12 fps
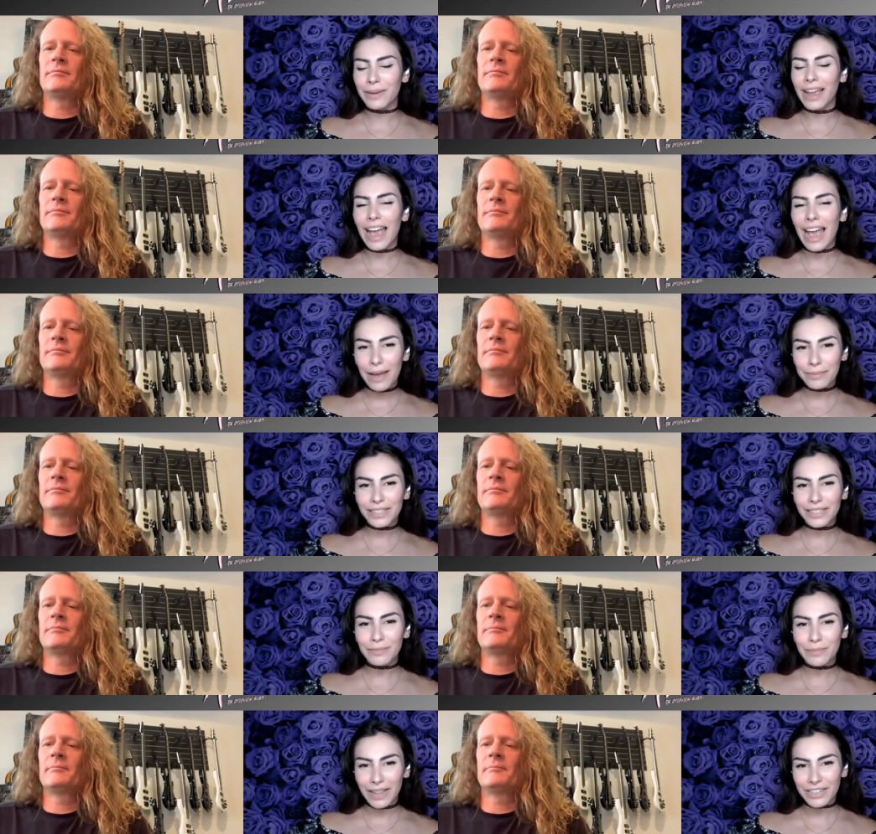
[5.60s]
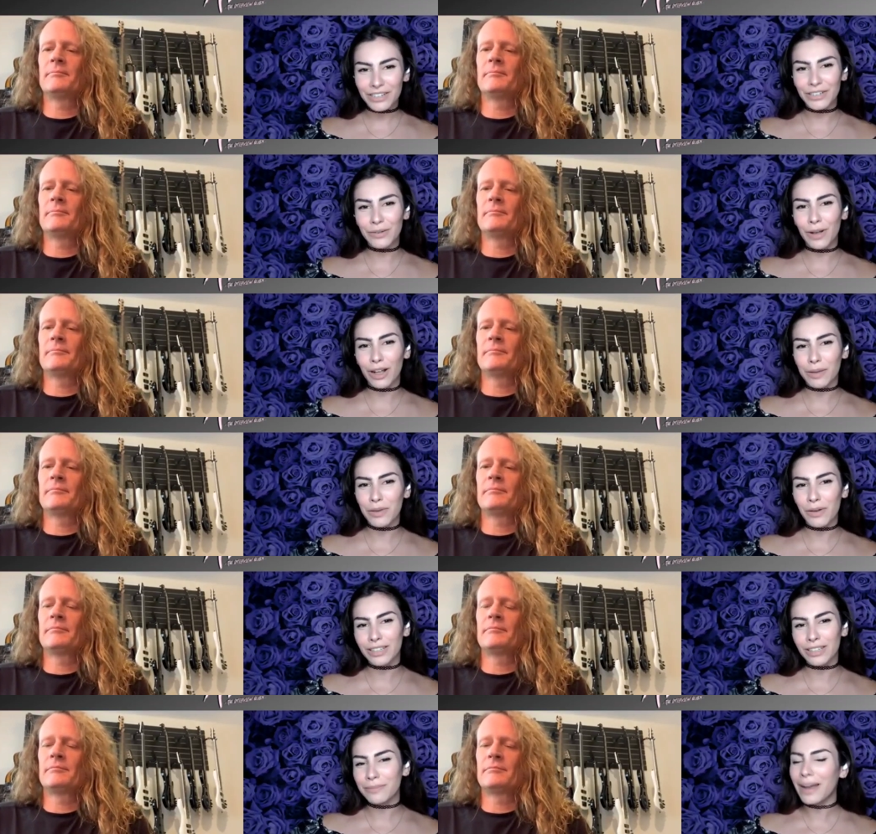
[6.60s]
Speaker 1: and it is my absolute pleasure to welcome
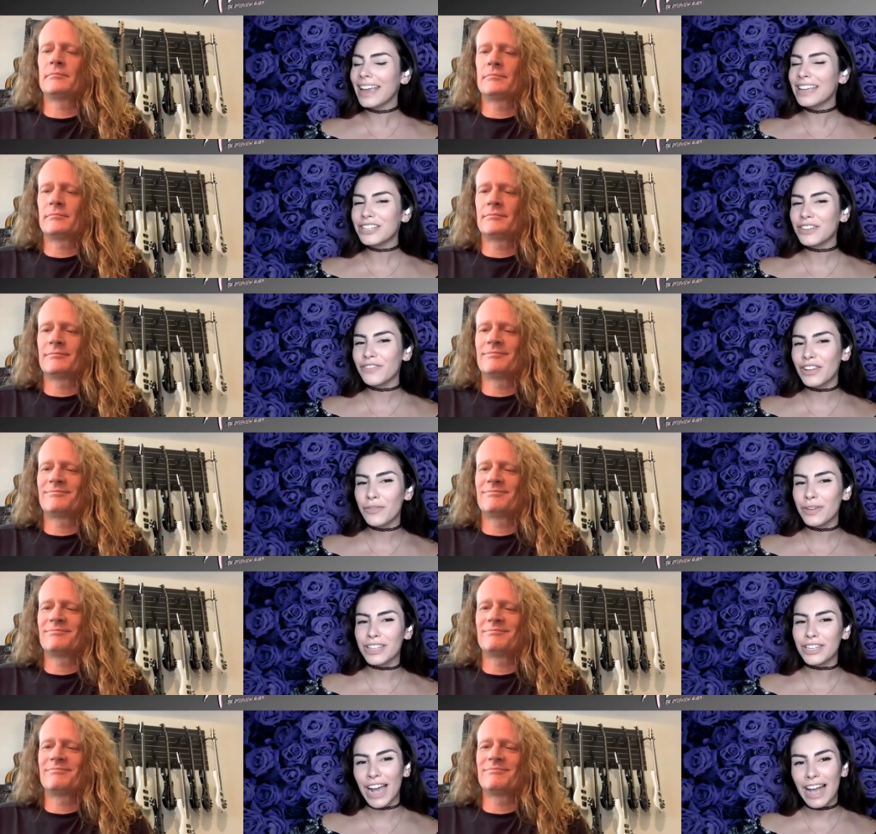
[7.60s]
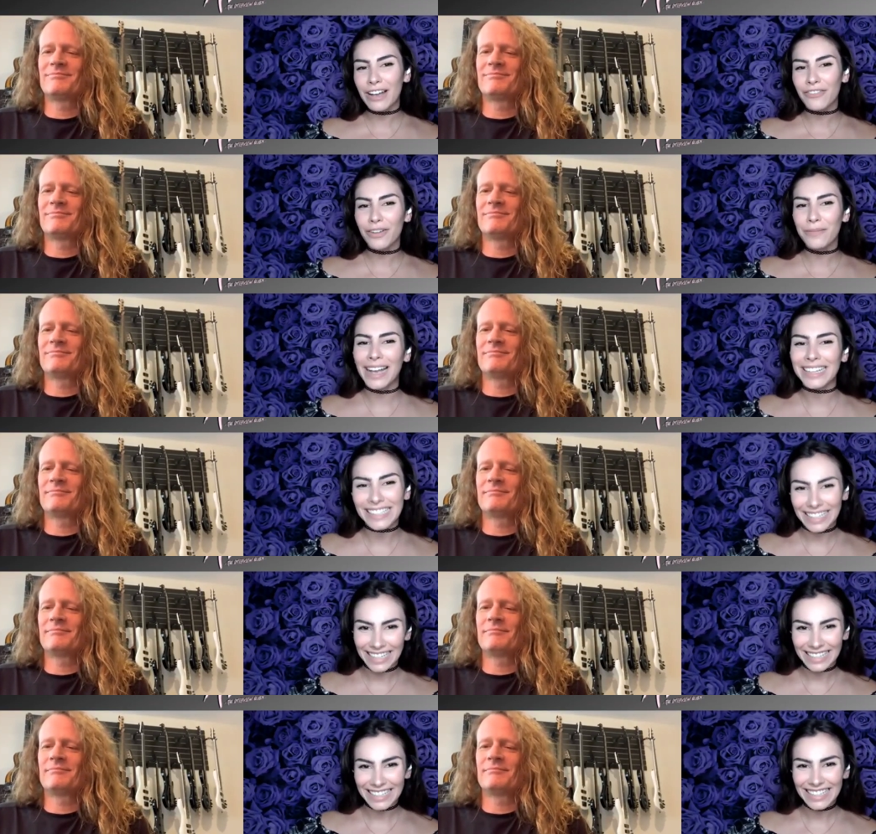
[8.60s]
you all to my interview with Jack from
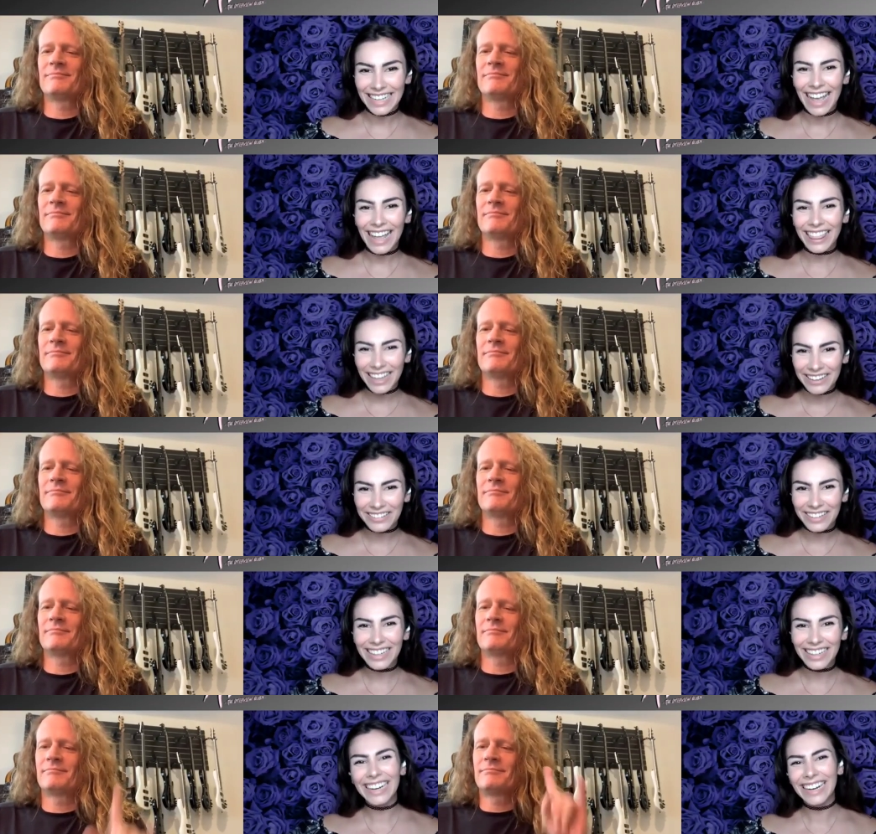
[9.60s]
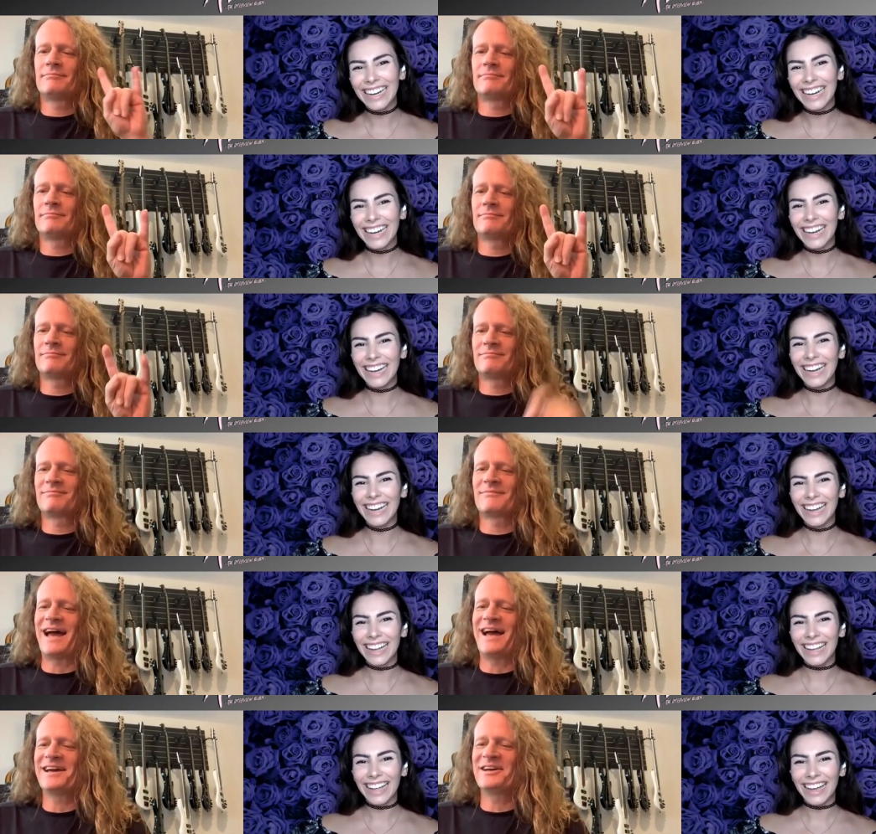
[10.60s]
Exodus. Hello.
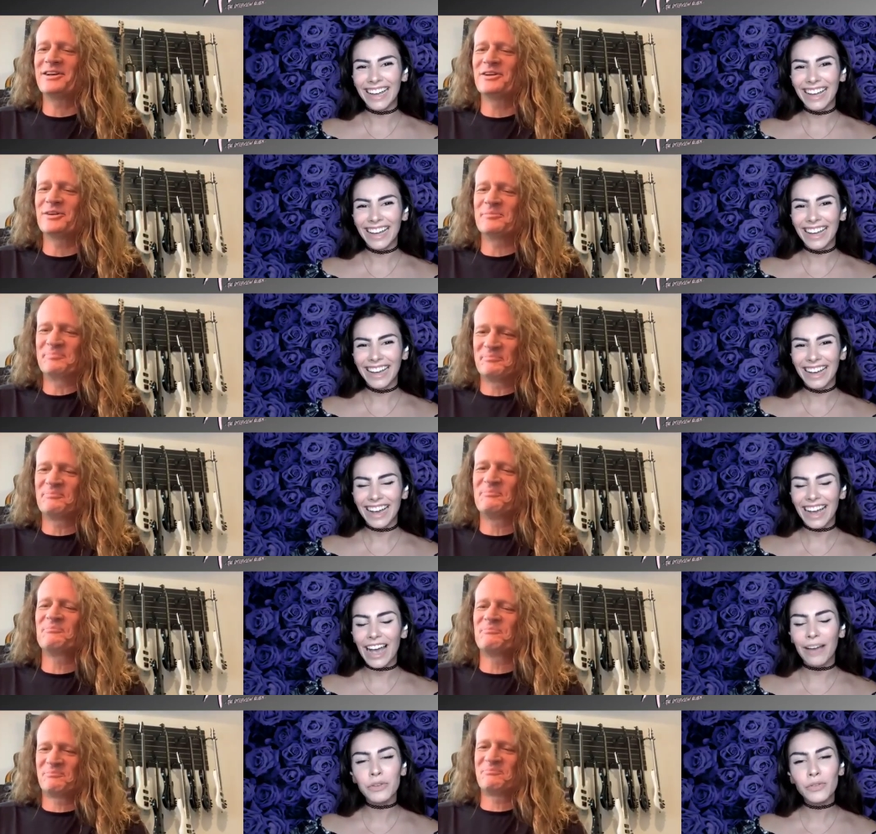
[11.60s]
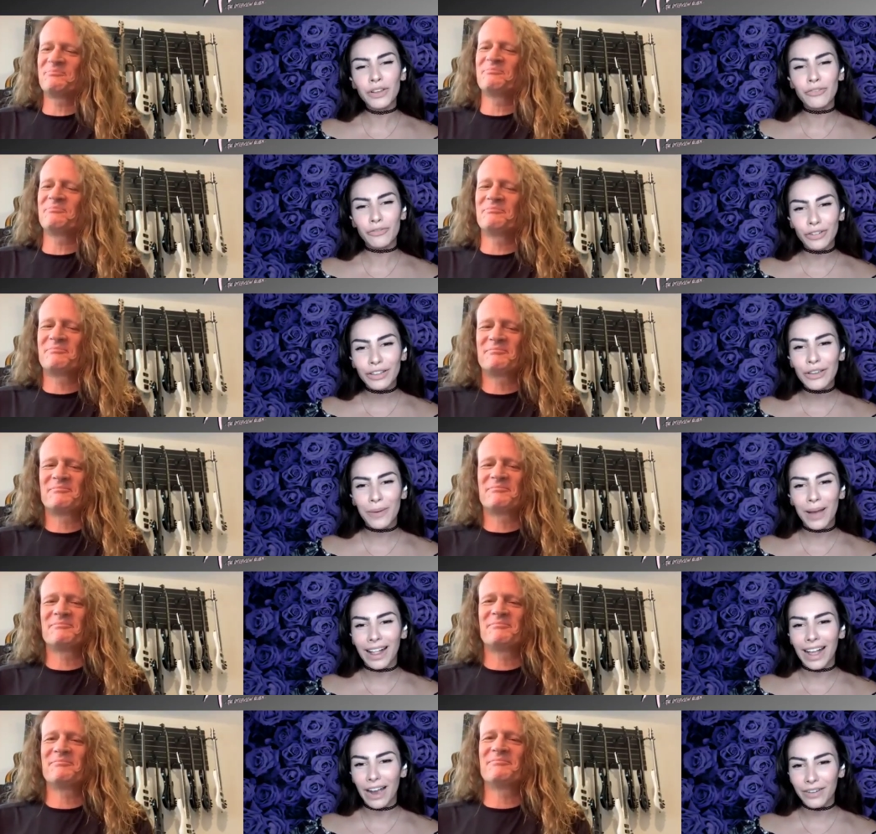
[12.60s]
Speaker 2: Hi, how you doing?
Speaker 1: I'm doing really
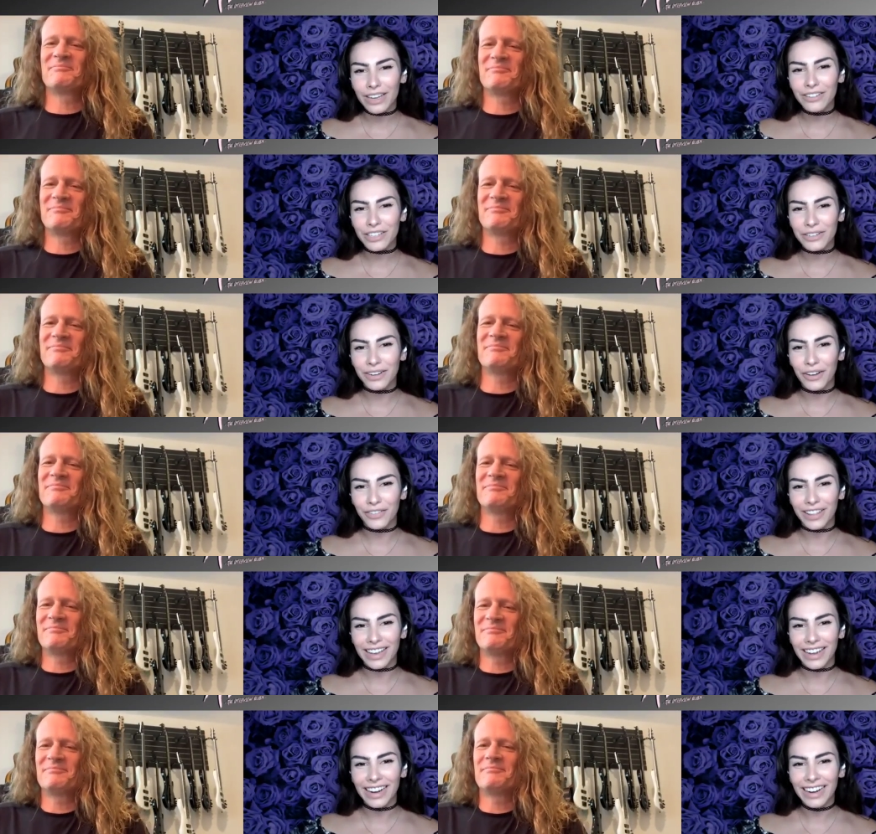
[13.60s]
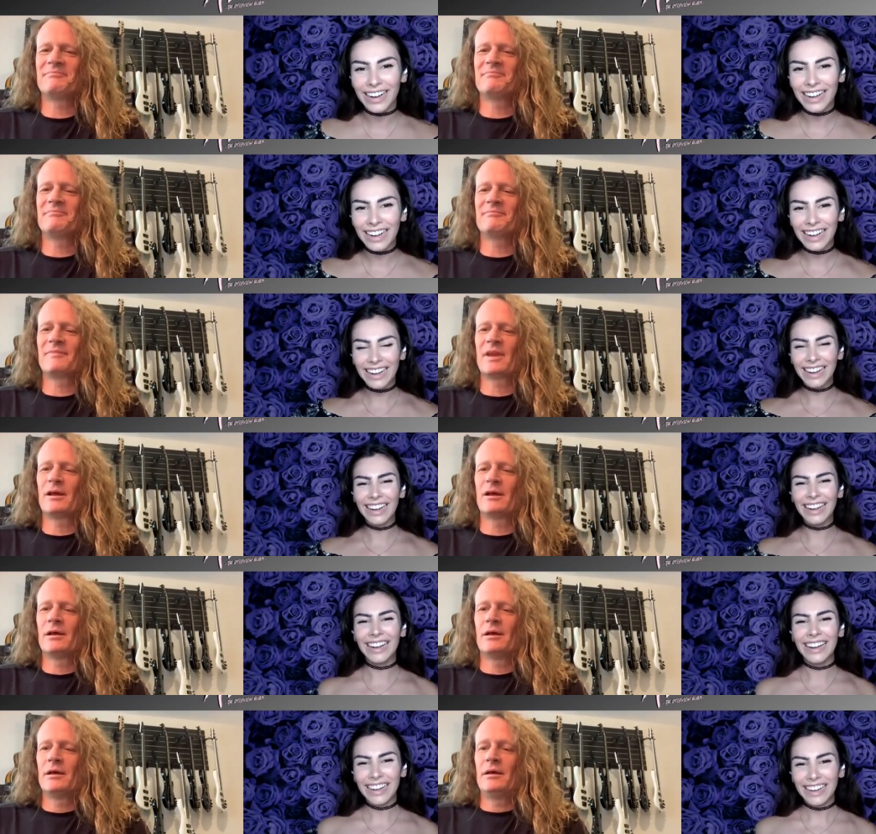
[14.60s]
well. How are you doing over there?
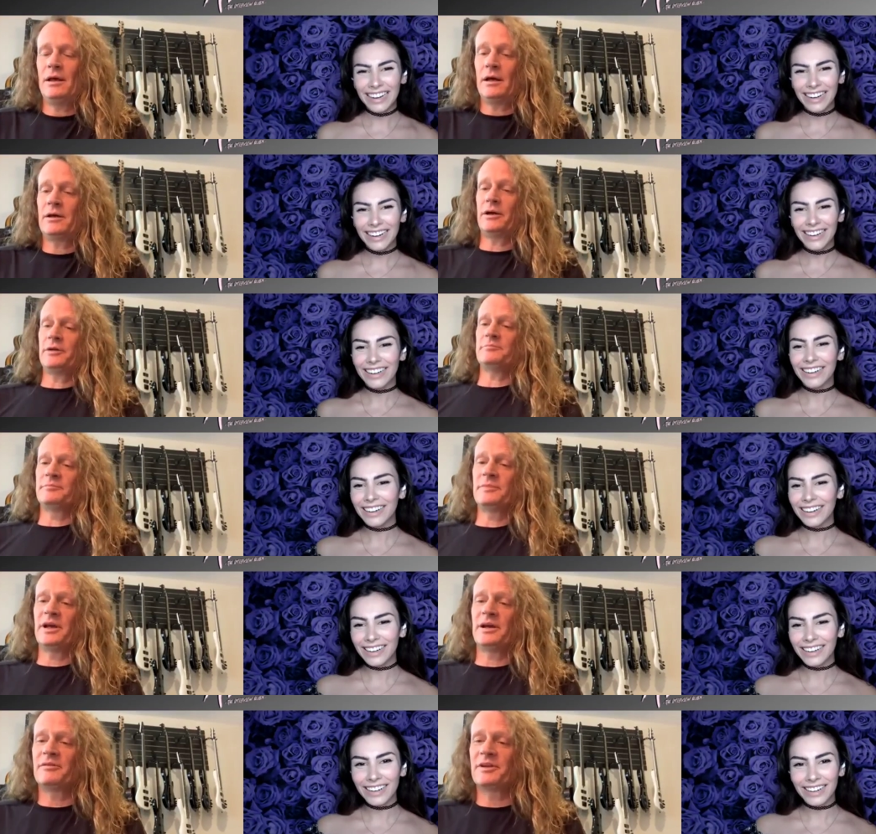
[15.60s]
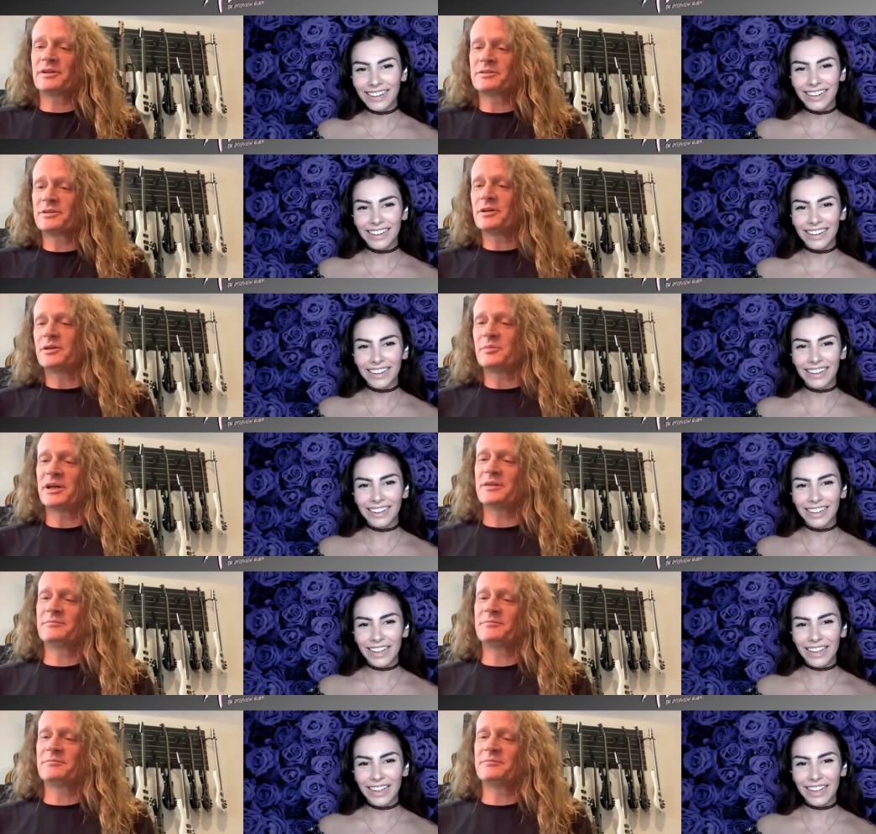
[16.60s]
Speaker 2: Yeah, good. Yeah, everything's good,